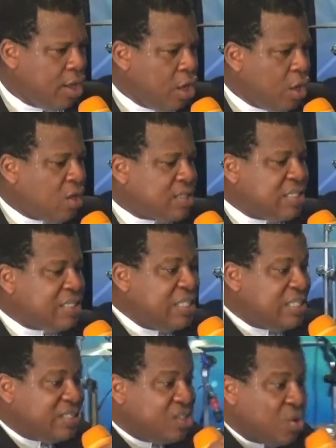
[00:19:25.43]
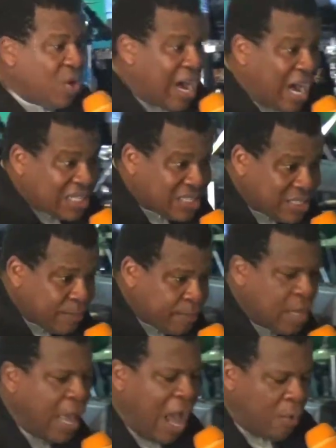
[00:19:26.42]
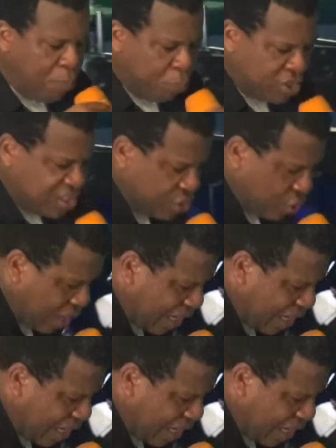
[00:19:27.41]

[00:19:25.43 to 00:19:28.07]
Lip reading: God says, it is in your heart, I will put it in your hand.